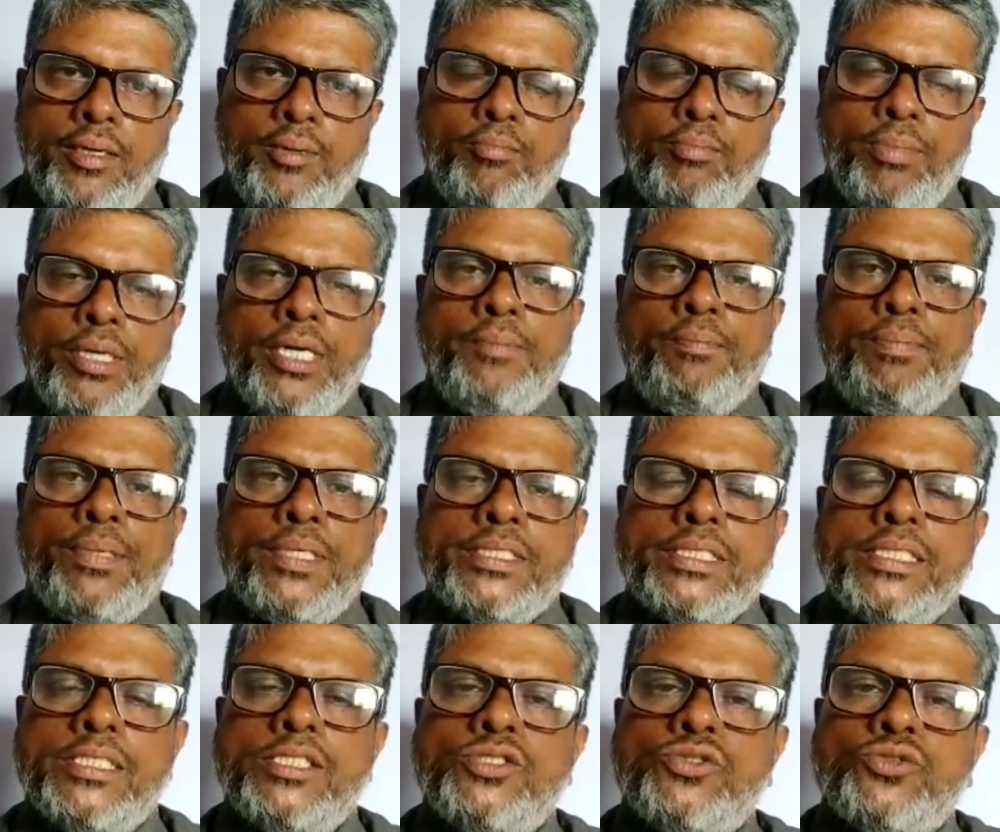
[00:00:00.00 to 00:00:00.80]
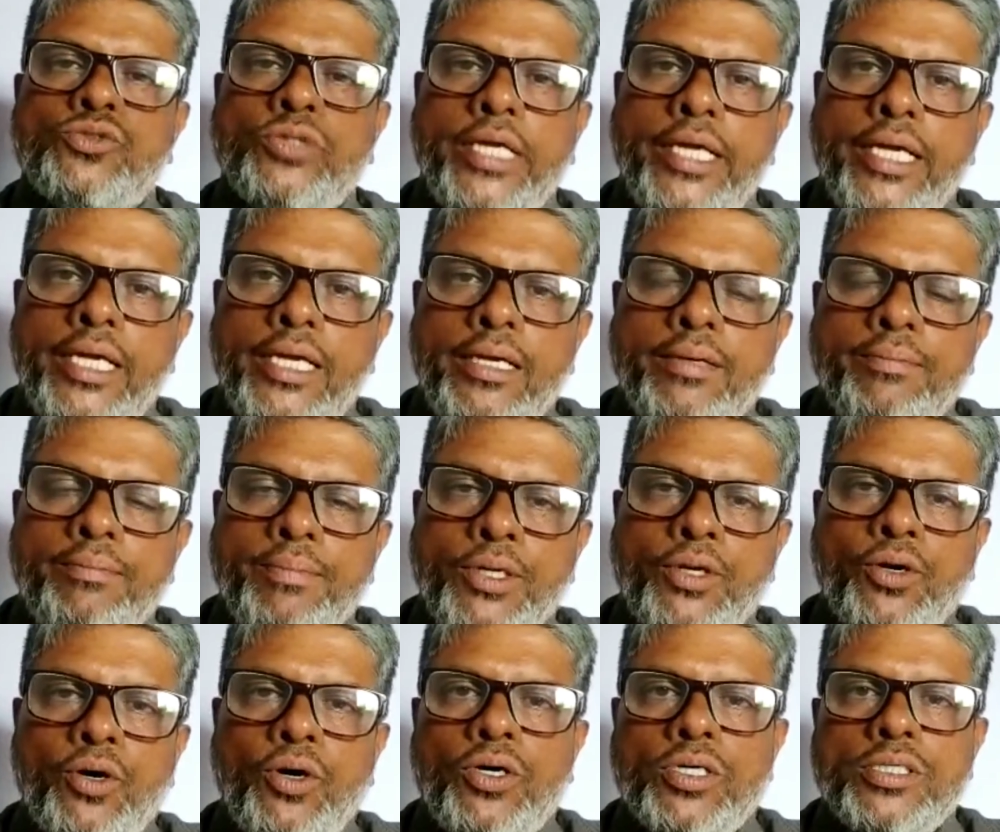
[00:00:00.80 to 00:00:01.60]
but presents today
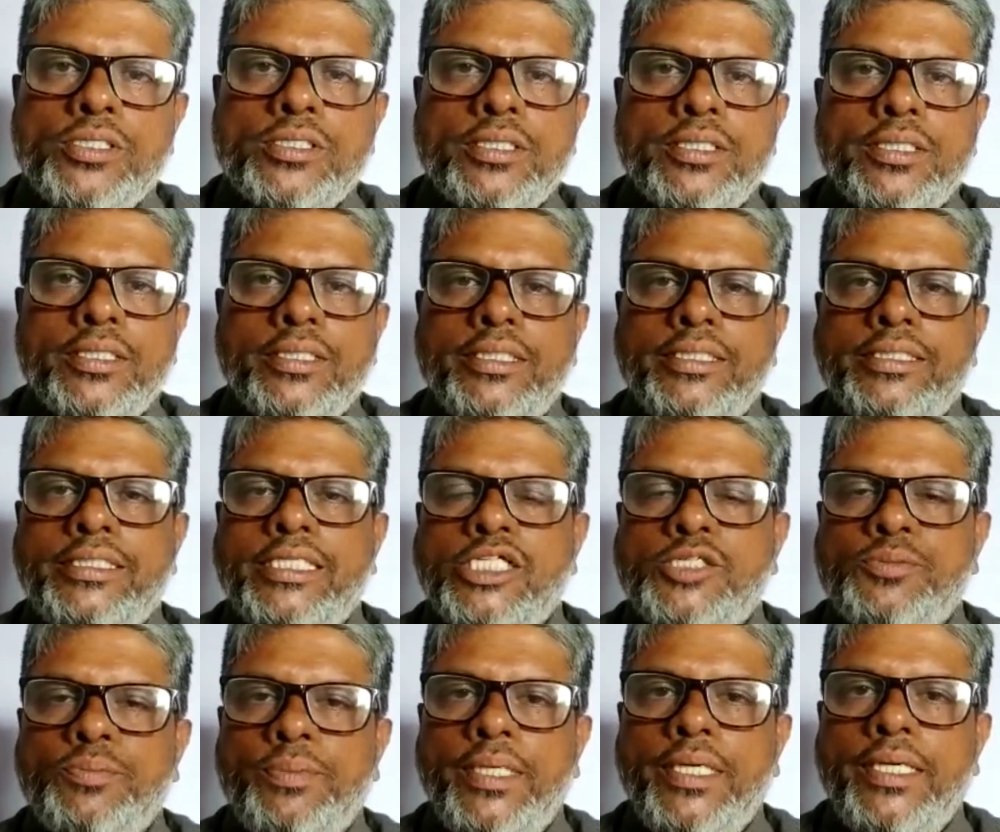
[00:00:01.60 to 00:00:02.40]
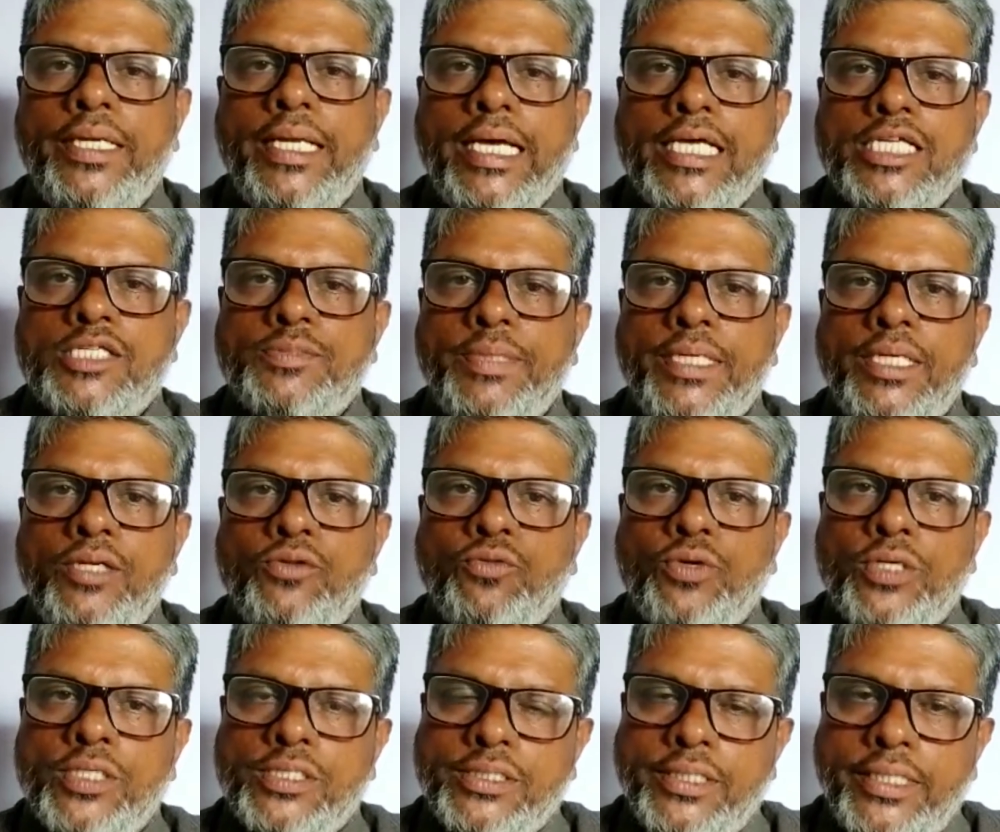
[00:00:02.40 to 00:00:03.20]
because the chest pain has been
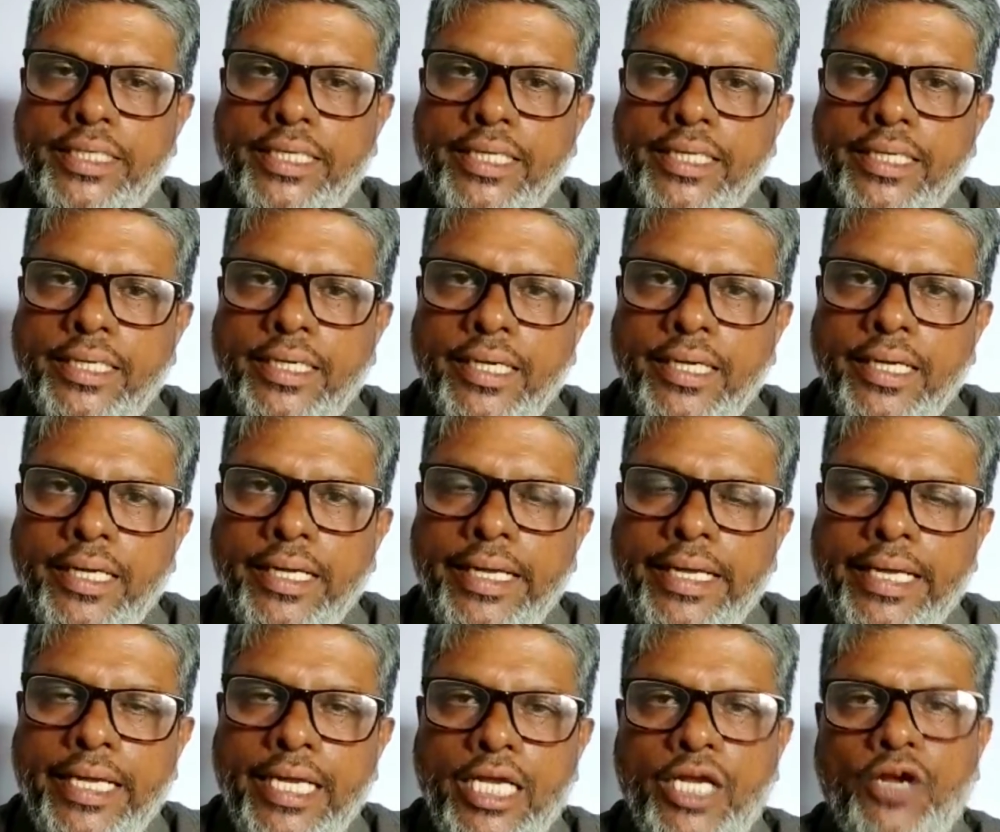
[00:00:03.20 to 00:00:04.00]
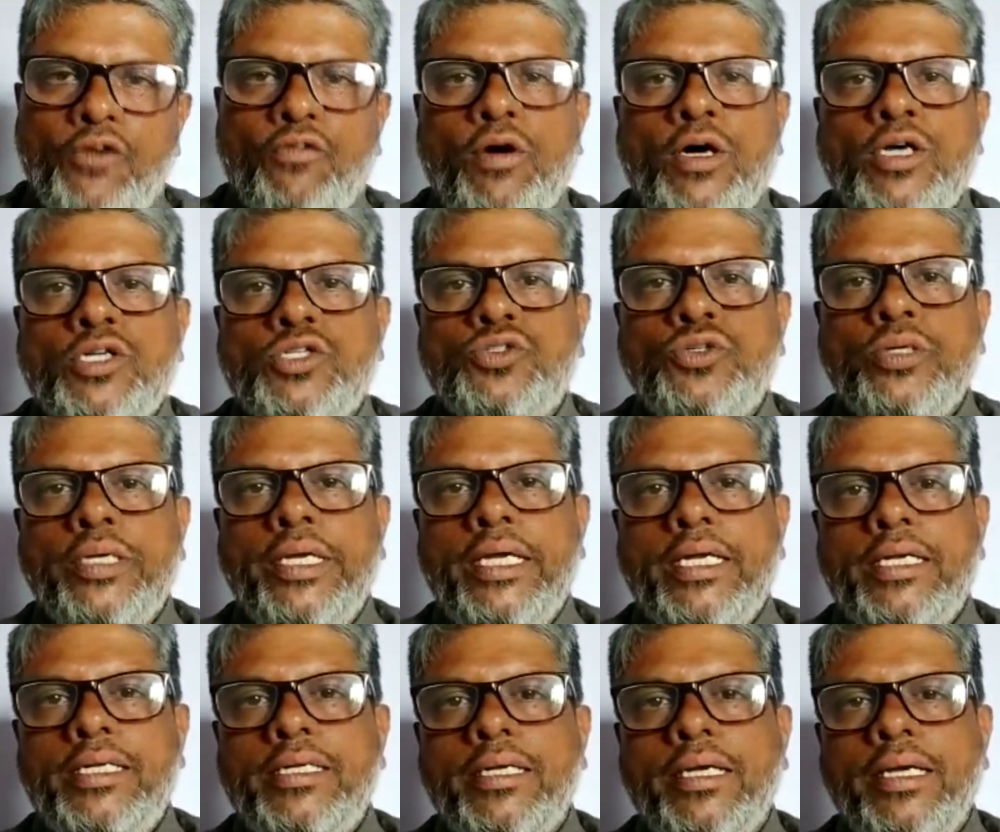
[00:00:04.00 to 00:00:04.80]
worsening. He wants to
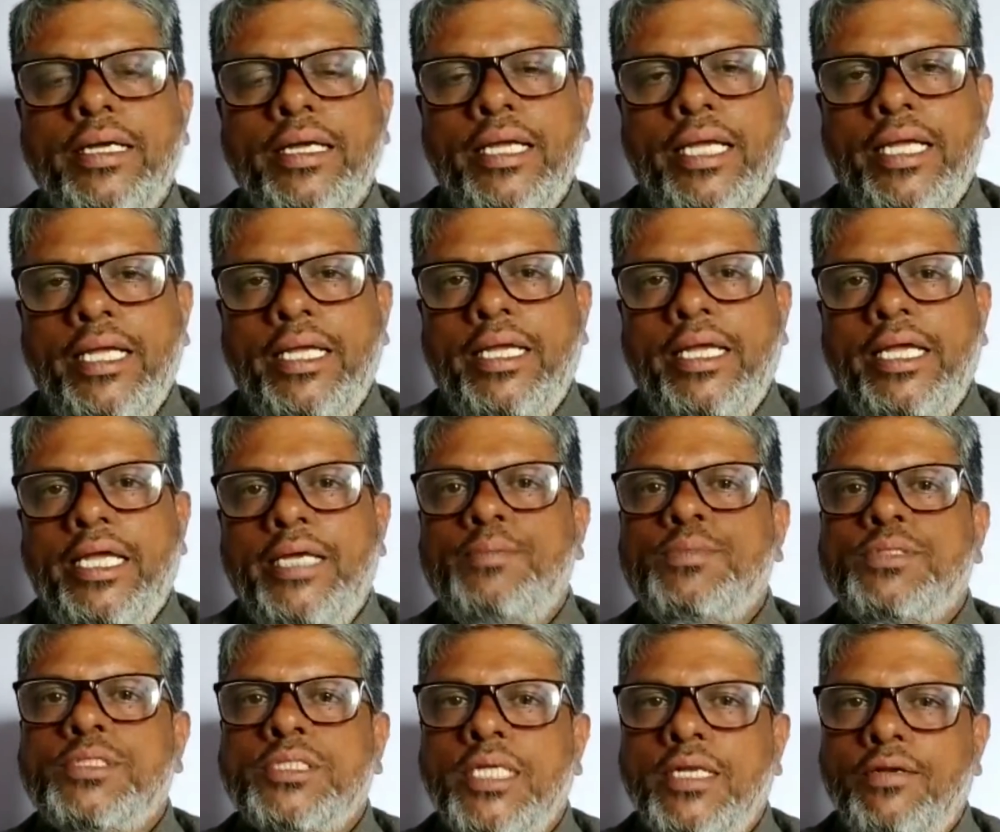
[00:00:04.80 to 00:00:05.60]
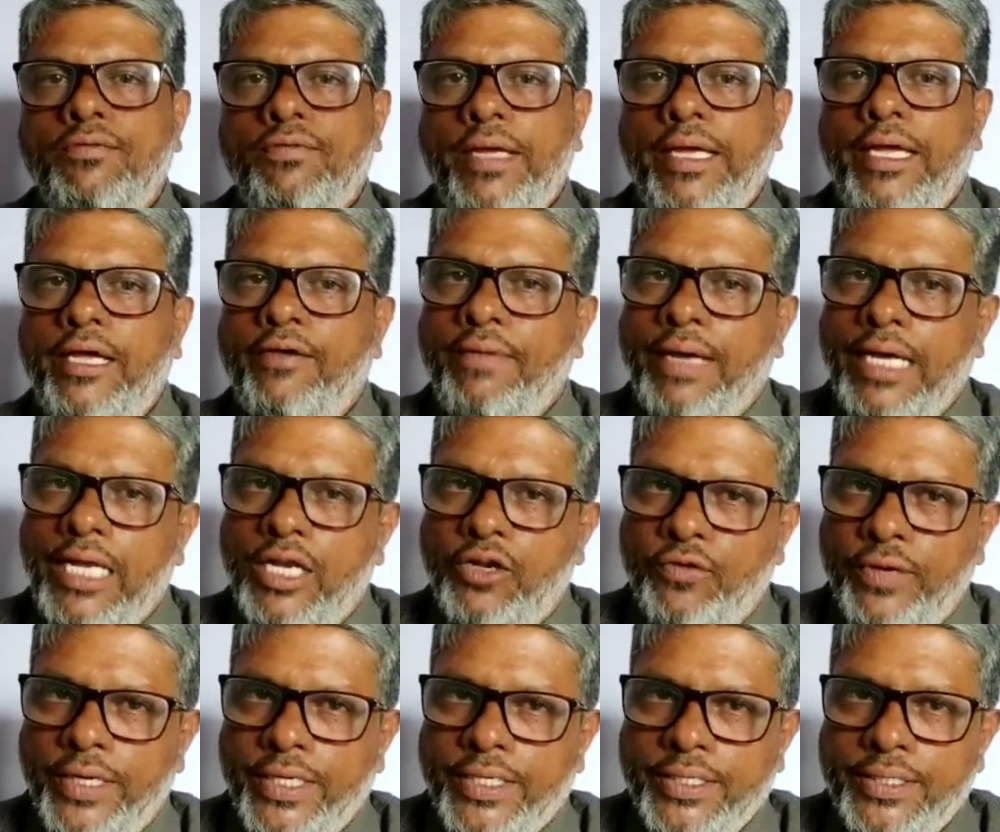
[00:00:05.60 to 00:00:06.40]
get himself
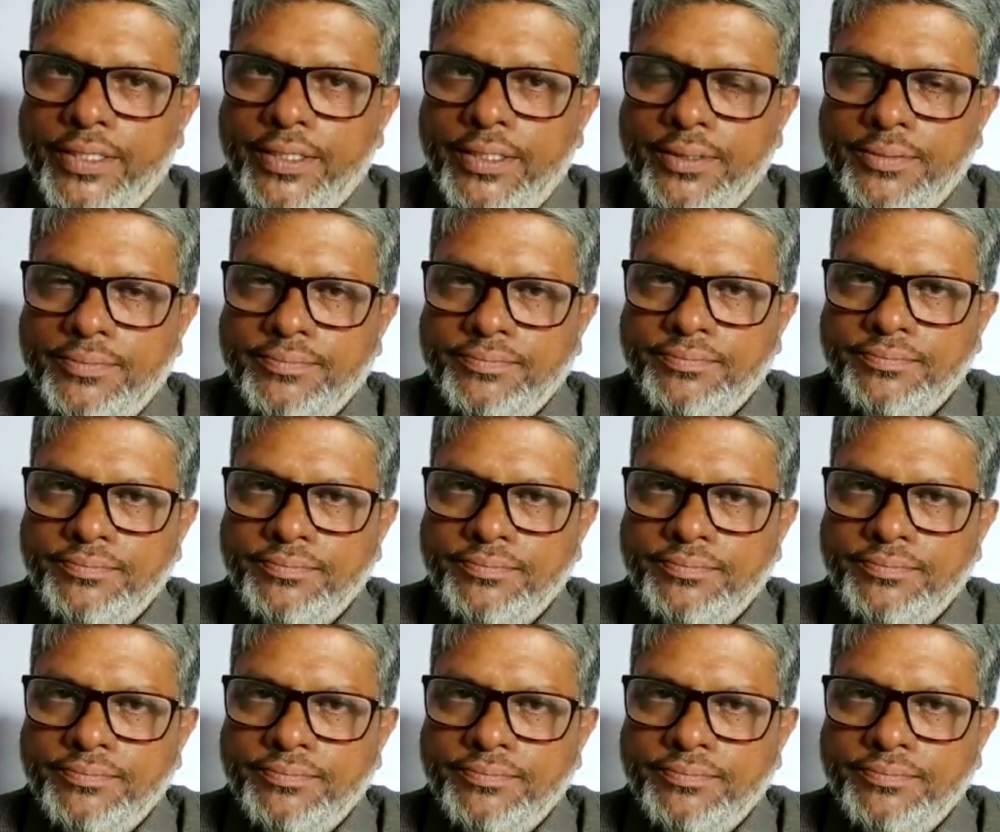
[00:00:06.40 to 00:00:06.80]
evaluated.